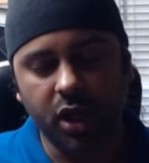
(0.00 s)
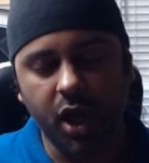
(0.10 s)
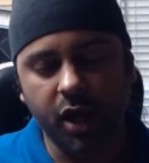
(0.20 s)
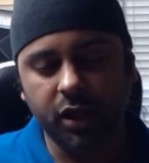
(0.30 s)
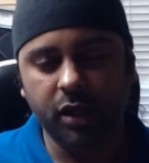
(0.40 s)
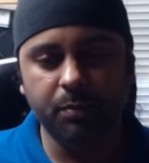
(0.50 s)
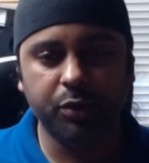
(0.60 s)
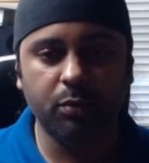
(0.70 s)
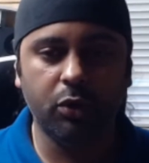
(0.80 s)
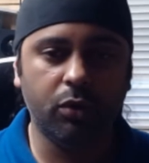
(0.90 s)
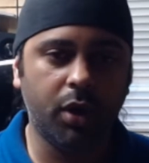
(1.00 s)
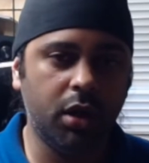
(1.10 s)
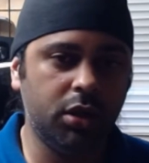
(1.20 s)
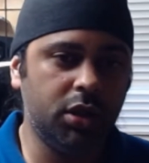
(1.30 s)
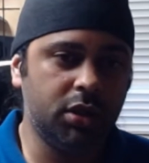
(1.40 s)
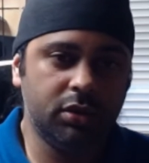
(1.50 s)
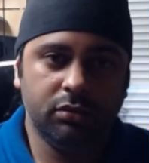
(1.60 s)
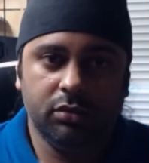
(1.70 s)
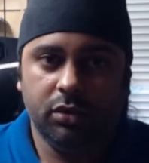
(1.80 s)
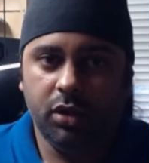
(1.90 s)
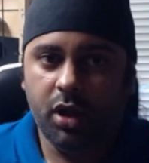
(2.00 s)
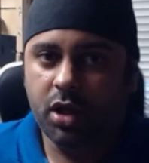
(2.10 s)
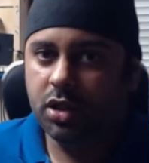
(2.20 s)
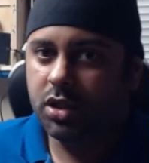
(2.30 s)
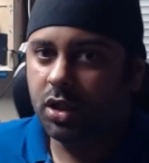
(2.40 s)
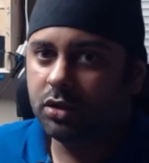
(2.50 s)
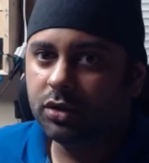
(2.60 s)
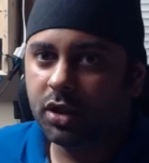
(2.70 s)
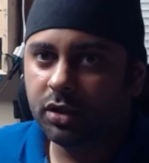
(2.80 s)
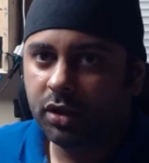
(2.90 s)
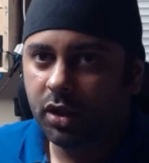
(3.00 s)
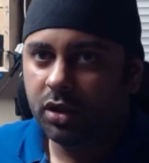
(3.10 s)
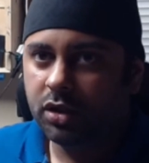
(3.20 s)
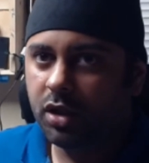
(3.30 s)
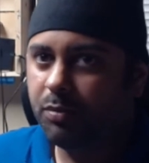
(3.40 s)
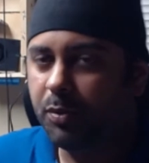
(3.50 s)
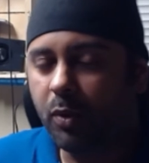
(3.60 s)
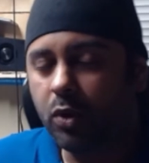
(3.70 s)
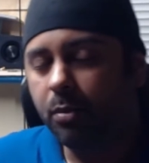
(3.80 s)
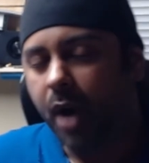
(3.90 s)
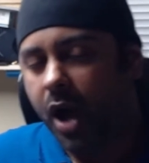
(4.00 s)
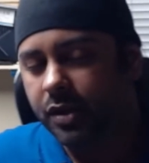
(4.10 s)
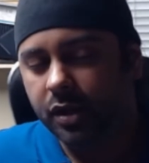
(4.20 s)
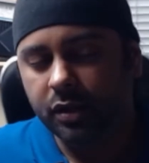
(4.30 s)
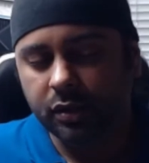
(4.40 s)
I can't promote anything on there. I think people will buy them.